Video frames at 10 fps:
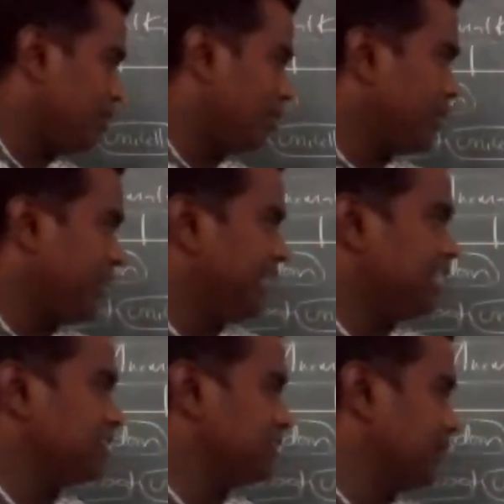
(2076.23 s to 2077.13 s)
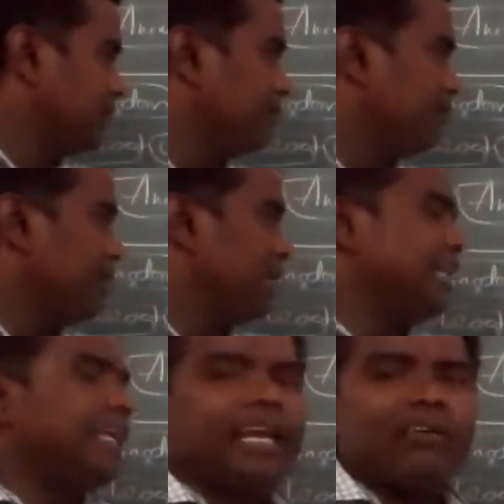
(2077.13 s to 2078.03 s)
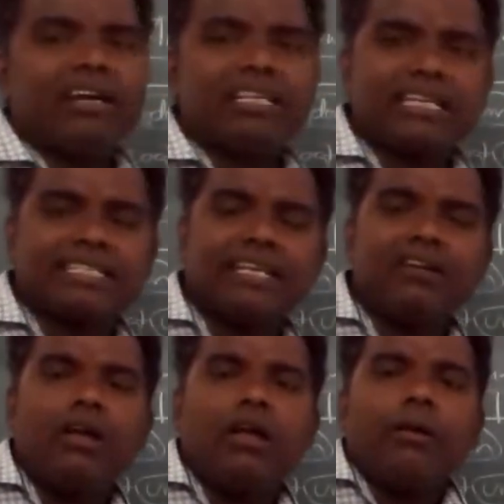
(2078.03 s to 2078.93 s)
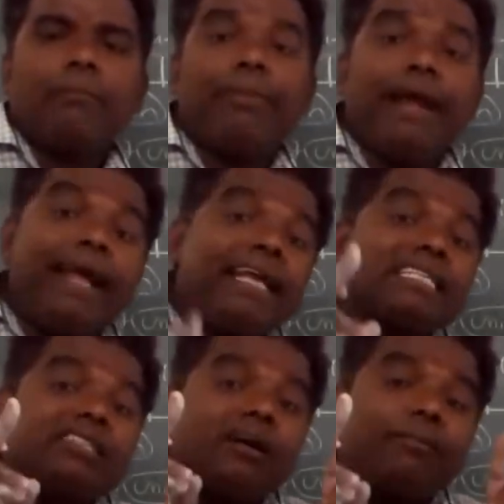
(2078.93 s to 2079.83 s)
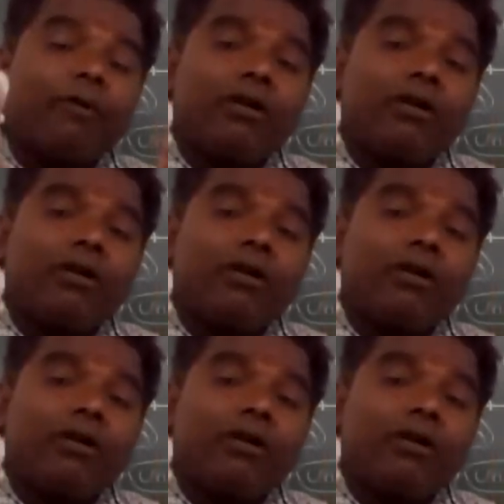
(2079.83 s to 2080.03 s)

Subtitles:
Bilateria will discussing based upon